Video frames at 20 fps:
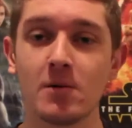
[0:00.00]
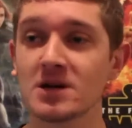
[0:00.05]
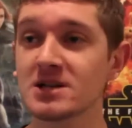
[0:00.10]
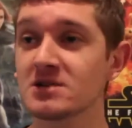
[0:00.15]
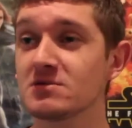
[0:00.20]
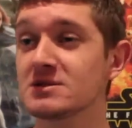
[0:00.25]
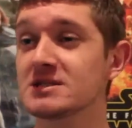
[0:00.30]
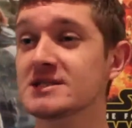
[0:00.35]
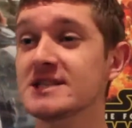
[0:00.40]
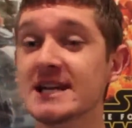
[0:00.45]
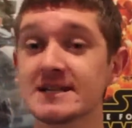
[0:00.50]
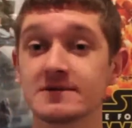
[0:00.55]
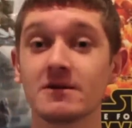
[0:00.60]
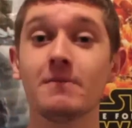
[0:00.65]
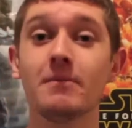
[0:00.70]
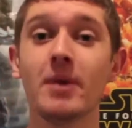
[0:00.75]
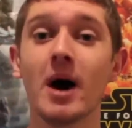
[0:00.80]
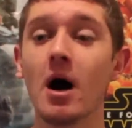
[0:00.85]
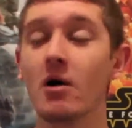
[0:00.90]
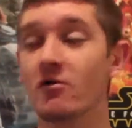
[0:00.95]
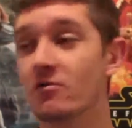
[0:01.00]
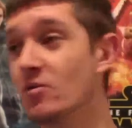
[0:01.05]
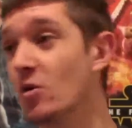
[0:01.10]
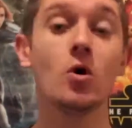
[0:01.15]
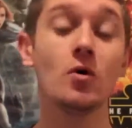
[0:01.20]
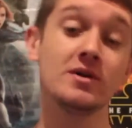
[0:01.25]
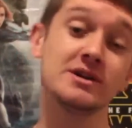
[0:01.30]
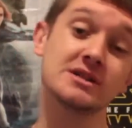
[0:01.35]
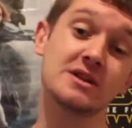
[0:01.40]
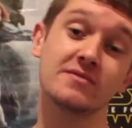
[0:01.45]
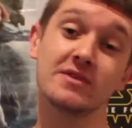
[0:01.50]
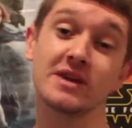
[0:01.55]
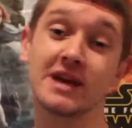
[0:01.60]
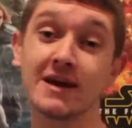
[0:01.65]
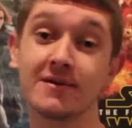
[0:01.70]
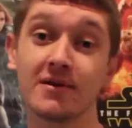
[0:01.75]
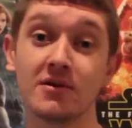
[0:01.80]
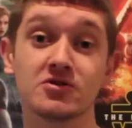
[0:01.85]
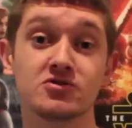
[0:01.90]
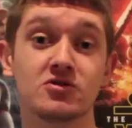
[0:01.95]
That's what sets him apart from all these other
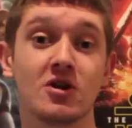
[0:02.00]
heroes